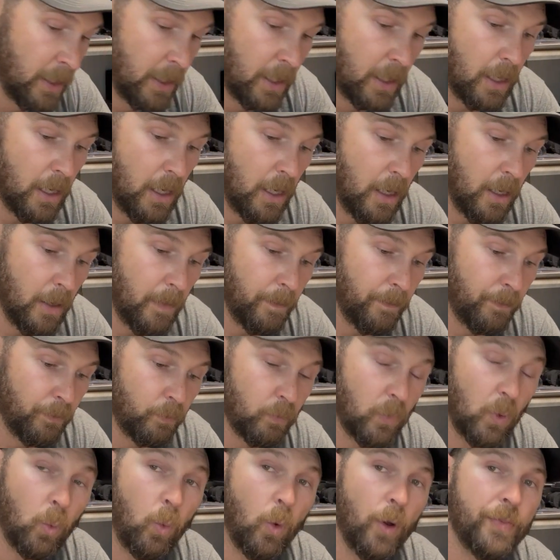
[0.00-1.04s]
But
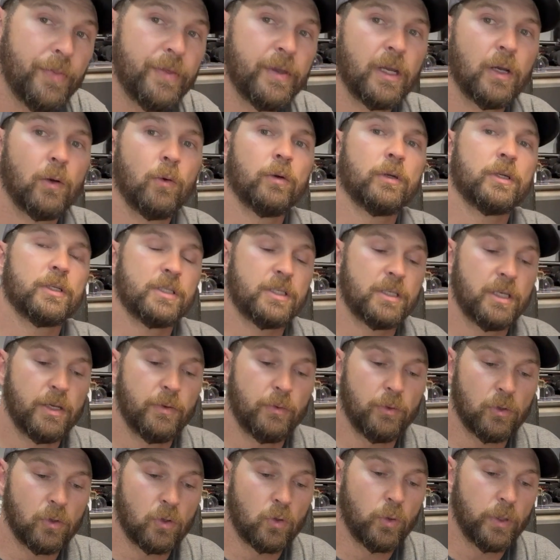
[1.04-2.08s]
one thing I wanted to say
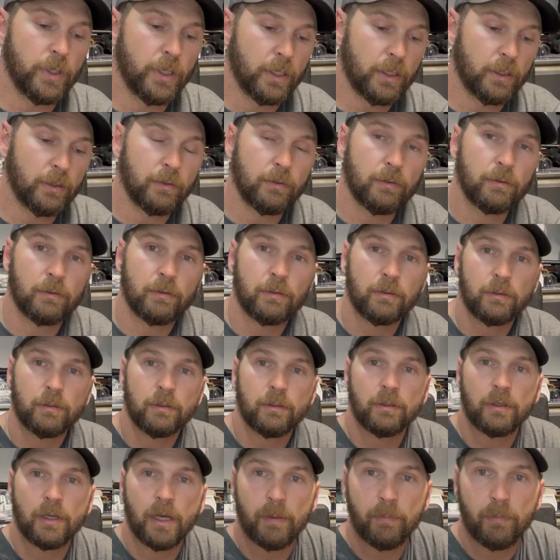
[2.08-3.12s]
real quick,
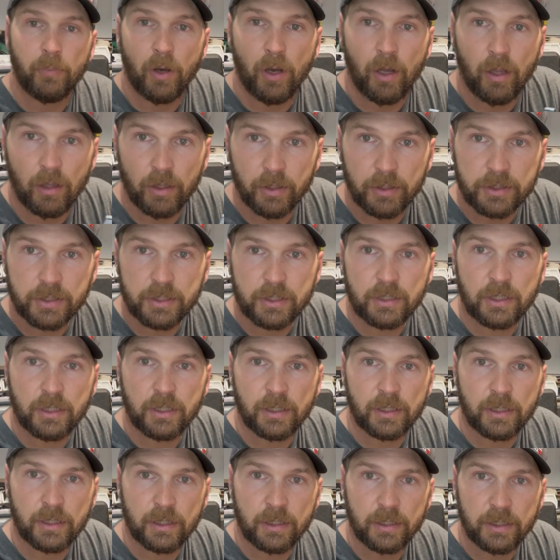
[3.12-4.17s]
I polished
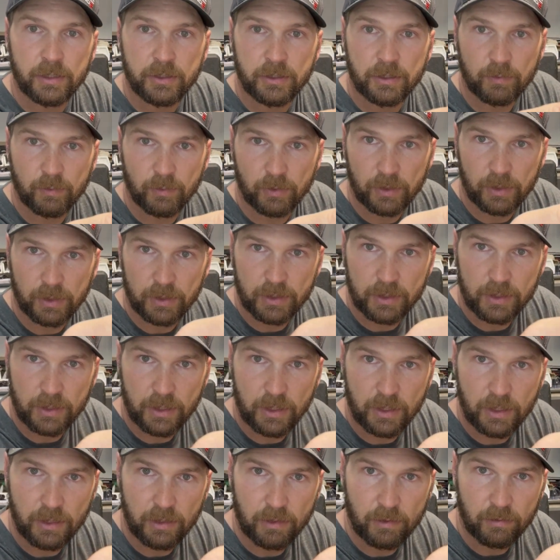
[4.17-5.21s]
this. You can probably
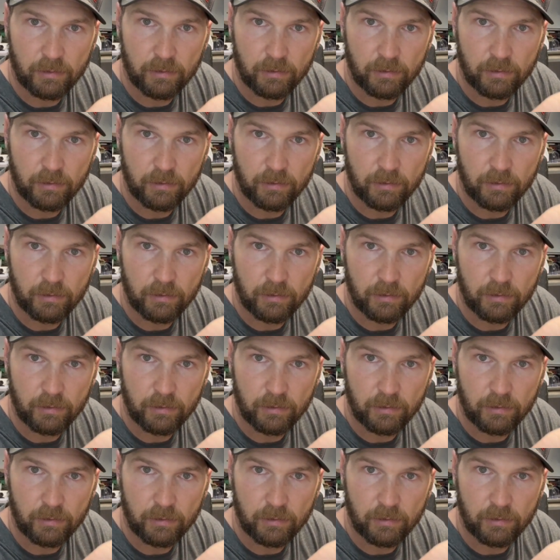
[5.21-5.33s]
see